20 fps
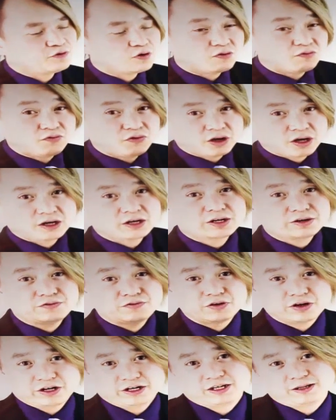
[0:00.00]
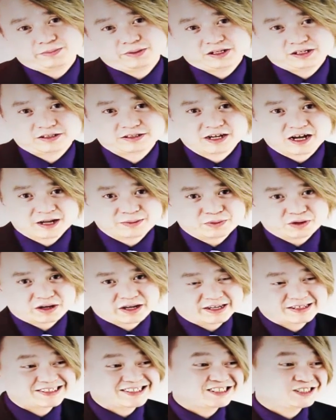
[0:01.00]
for a very very limited time
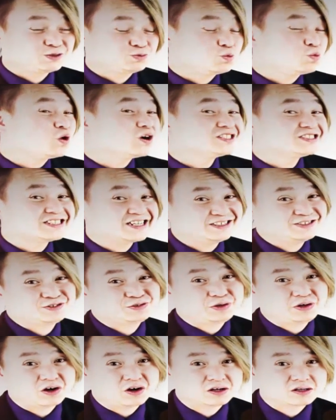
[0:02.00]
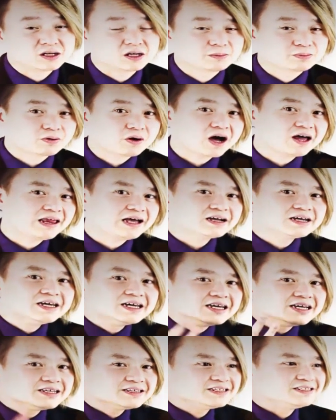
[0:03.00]
okay this was a $300 product